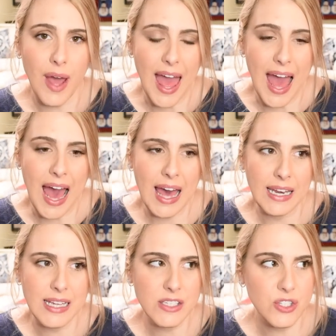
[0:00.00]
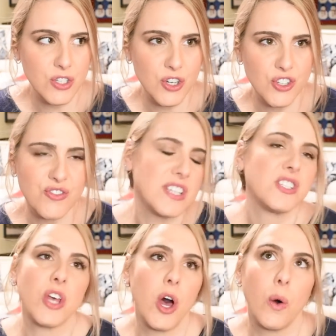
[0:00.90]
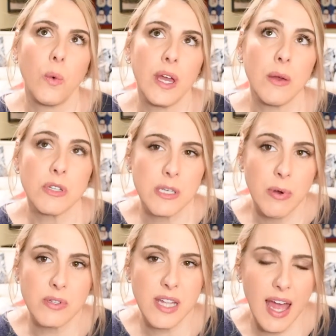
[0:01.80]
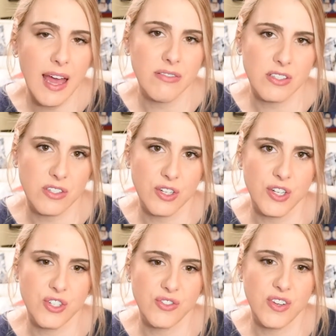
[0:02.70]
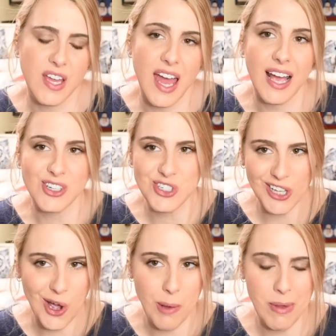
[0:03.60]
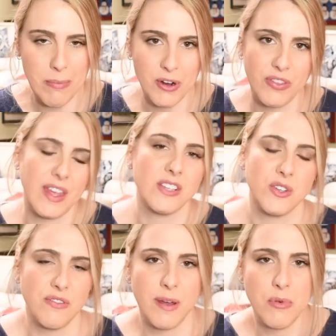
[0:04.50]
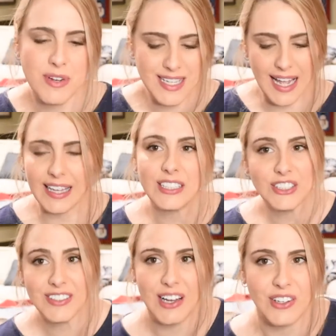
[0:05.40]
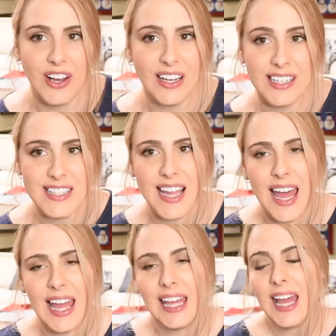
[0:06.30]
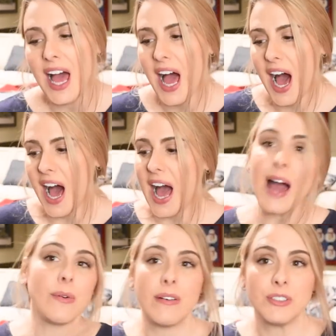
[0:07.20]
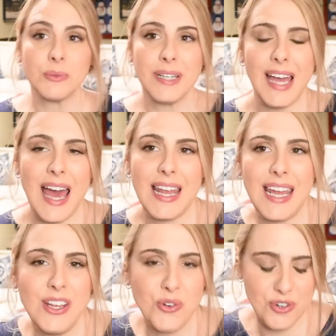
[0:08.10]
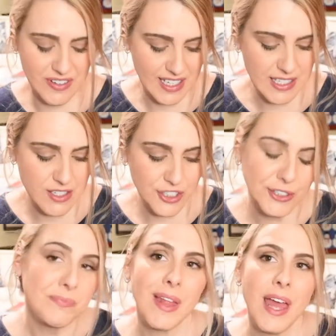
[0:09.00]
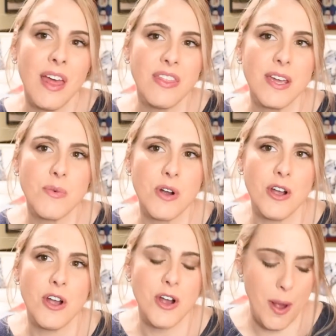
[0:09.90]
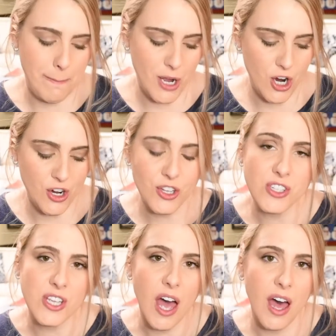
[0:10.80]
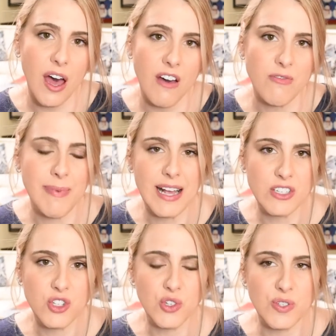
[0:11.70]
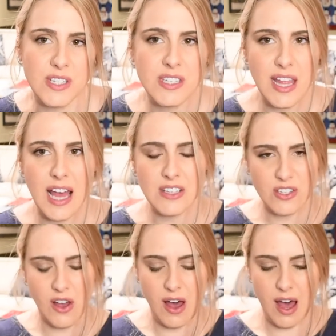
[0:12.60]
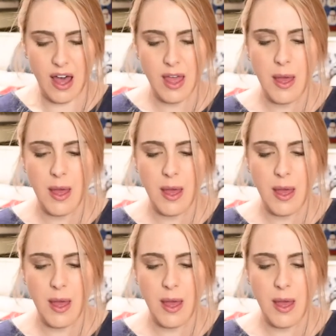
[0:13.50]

had his surgery. So he was supposed to have his surgery actually on my birthday, so February 2nd, Groundhog's Day. However, we had a nor'easter. There were parts of Massachusetts that saw